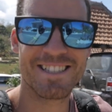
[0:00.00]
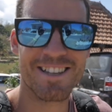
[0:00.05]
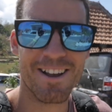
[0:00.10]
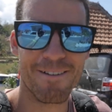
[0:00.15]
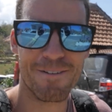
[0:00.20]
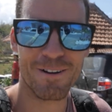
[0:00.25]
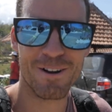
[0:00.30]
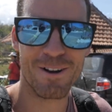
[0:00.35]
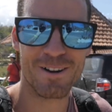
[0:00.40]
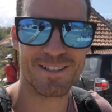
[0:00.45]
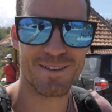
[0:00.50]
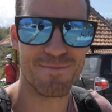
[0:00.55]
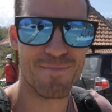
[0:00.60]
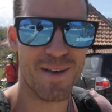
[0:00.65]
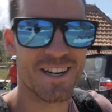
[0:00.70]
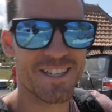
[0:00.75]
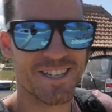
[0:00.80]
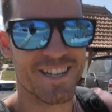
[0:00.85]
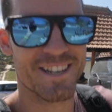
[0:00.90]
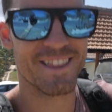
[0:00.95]
I forgot to
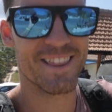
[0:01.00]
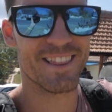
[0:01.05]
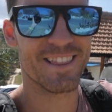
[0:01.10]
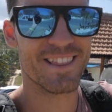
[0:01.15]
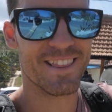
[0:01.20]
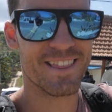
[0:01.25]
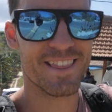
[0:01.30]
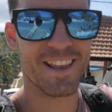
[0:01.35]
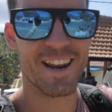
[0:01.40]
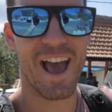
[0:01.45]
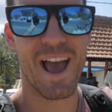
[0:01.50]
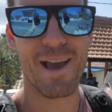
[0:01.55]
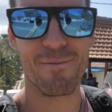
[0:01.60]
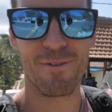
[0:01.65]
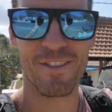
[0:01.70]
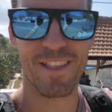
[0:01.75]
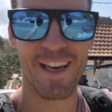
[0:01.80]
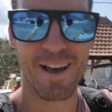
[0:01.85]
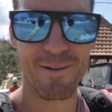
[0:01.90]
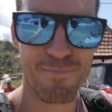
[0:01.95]
mention the name
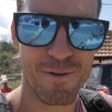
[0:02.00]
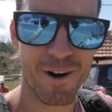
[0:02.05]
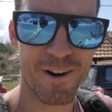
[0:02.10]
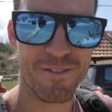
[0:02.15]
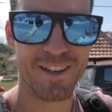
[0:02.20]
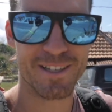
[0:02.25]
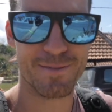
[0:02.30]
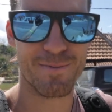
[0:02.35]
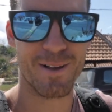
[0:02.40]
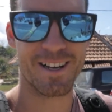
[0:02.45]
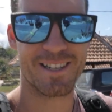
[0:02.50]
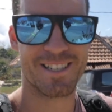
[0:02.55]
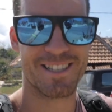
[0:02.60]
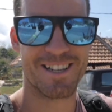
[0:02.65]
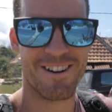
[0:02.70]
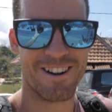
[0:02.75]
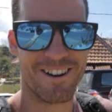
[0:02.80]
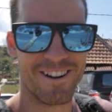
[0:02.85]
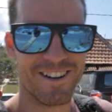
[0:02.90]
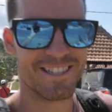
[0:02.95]
of that previous place,
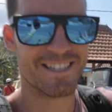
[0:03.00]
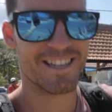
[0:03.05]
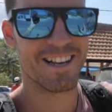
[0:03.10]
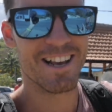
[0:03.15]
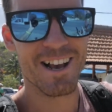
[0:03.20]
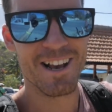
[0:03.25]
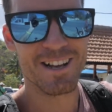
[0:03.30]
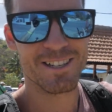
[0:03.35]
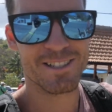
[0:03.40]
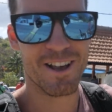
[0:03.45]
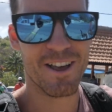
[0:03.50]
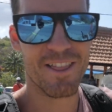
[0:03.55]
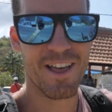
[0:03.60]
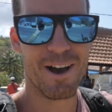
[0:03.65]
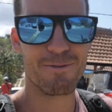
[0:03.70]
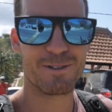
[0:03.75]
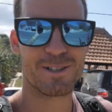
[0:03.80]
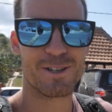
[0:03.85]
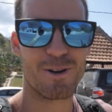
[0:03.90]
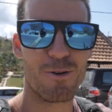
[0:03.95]
sorry guys. So
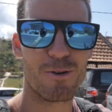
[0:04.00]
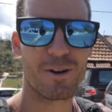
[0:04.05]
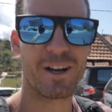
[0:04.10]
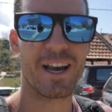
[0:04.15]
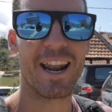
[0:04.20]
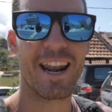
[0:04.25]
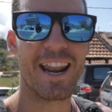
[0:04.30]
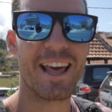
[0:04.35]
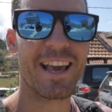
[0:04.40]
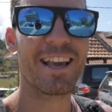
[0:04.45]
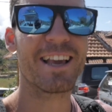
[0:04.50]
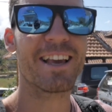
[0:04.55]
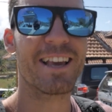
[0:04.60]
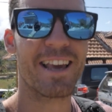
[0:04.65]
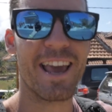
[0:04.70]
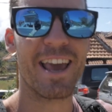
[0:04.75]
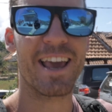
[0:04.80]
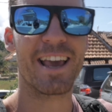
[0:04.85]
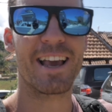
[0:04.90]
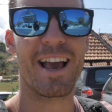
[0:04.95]
that was called Kaling
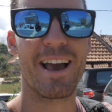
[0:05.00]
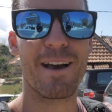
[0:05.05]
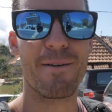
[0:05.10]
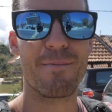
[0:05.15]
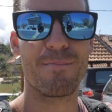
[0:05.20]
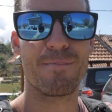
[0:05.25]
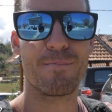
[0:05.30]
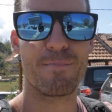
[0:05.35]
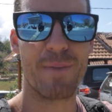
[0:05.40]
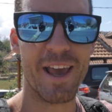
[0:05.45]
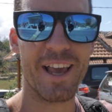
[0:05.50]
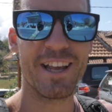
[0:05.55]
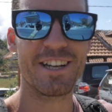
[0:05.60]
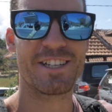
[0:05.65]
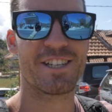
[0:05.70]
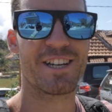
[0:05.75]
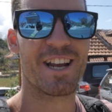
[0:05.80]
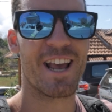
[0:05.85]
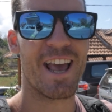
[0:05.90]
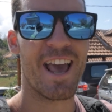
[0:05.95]
King
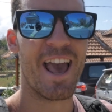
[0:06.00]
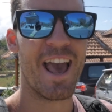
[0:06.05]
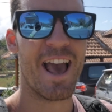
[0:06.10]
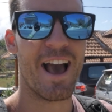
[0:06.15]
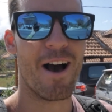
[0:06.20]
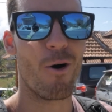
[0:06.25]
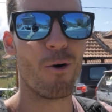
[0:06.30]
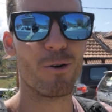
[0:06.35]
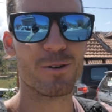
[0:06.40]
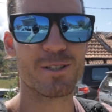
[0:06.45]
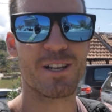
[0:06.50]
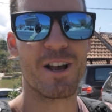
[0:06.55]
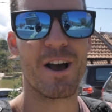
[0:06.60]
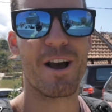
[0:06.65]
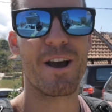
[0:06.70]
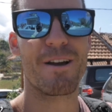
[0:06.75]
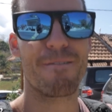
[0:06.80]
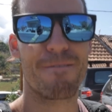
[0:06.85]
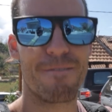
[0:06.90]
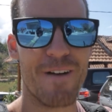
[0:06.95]
Beach,
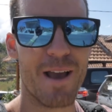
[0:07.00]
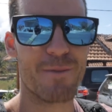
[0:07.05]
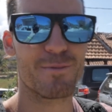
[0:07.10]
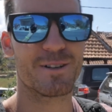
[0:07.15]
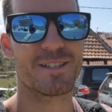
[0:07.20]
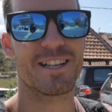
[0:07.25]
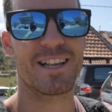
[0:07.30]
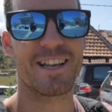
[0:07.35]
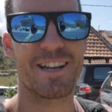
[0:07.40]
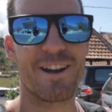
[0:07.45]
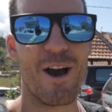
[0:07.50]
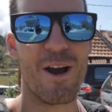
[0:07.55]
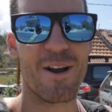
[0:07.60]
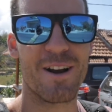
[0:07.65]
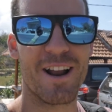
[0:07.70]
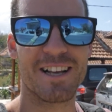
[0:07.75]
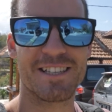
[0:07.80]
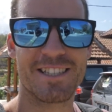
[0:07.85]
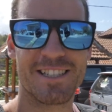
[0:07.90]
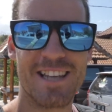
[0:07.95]
also famously
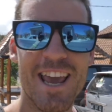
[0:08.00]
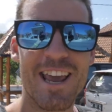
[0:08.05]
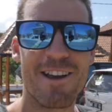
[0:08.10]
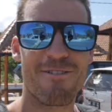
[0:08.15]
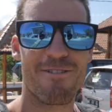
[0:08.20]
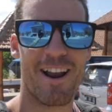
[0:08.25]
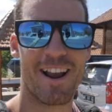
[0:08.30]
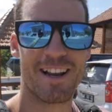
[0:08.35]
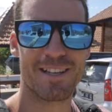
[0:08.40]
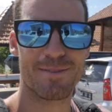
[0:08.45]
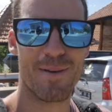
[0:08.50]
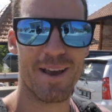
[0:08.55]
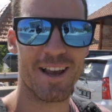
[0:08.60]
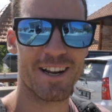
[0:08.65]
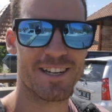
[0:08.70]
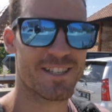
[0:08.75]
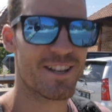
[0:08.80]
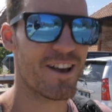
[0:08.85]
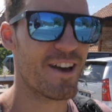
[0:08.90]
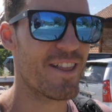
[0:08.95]
known as T-Rex
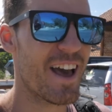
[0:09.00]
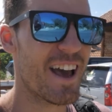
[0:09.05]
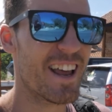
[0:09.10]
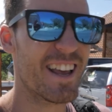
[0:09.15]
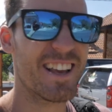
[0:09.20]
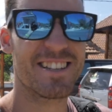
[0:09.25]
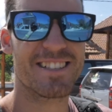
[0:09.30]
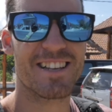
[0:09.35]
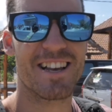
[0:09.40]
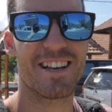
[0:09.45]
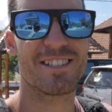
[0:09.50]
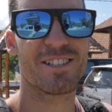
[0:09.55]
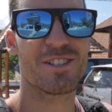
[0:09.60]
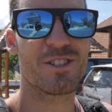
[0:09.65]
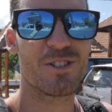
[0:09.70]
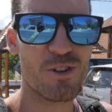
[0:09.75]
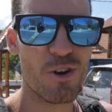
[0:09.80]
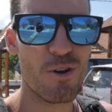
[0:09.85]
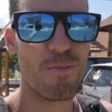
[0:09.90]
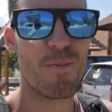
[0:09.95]
Beach. So that is a
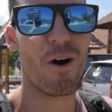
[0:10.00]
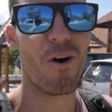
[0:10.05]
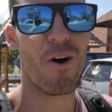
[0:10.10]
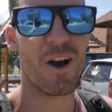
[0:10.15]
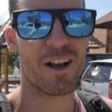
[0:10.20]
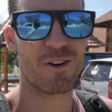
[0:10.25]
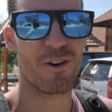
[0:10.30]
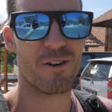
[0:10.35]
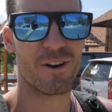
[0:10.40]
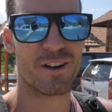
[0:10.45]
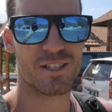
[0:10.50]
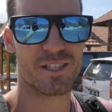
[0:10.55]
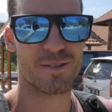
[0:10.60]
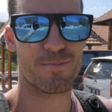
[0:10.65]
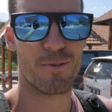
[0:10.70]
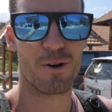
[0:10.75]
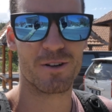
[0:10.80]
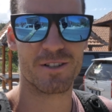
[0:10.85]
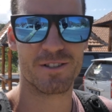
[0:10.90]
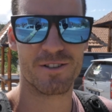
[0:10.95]
super iconic
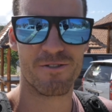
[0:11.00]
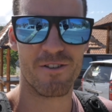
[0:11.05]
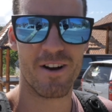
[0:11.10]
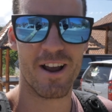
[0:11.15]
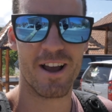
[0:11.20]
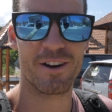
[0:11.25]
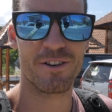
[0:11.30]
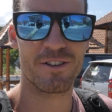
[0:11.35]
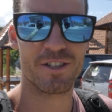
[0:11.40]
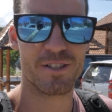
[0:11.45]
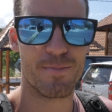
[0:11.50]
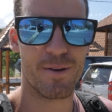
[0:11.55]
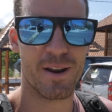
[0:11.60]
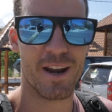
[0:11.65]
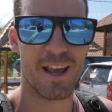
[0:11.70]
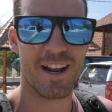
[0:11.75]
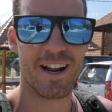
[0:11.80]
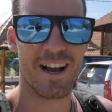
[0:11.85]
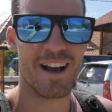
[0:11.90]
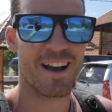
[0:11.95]
spot throughout Nusa
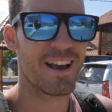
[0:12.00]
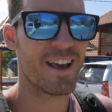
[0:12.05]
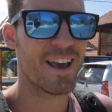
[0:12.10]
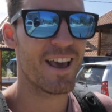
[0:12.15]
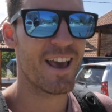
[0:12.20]
Penida